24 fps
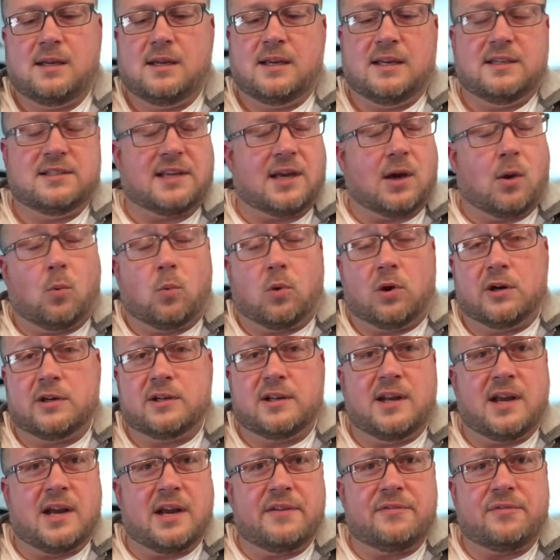it's like a work
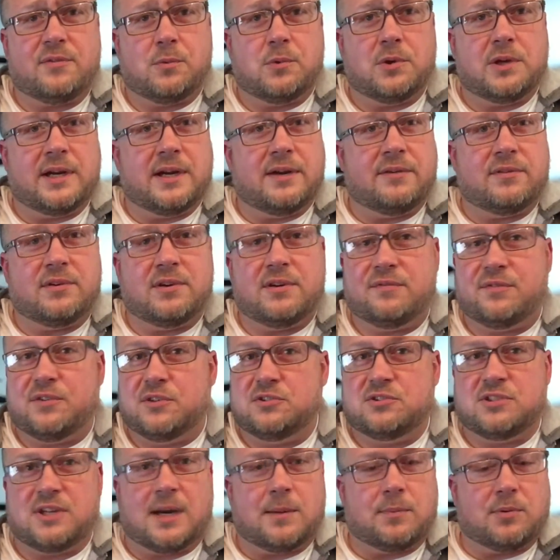knife or whatever, if your
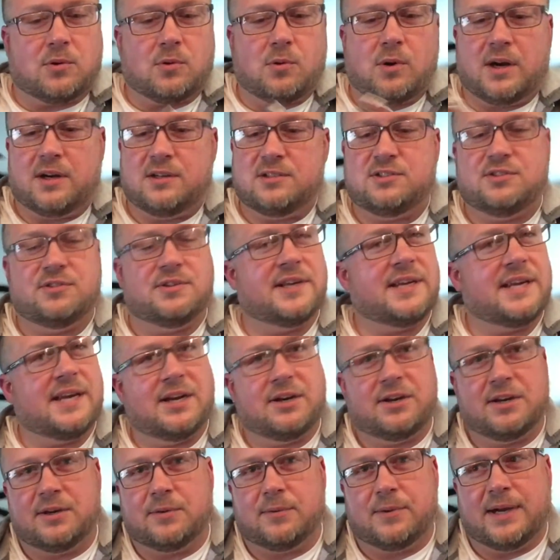job requires you to
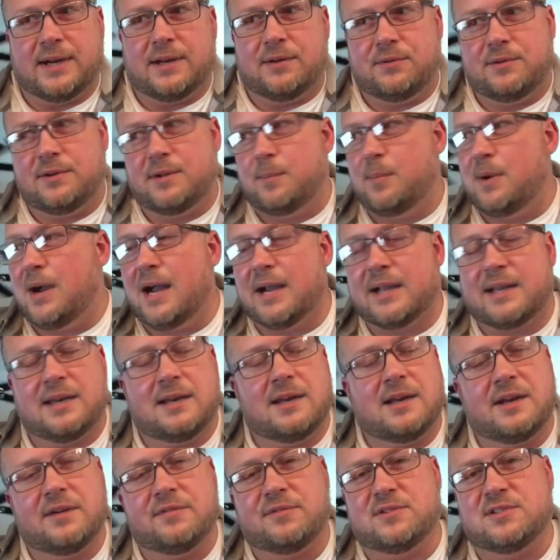carry around a pocket
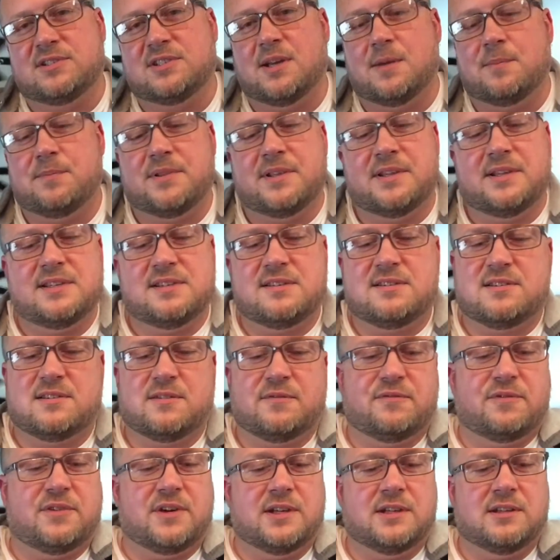knife or something, this is a
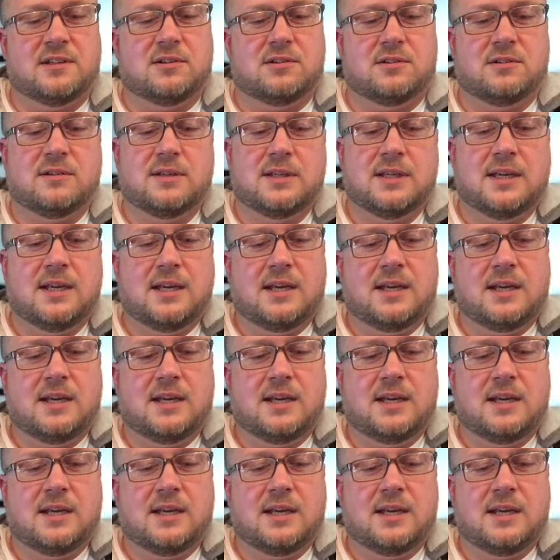fun little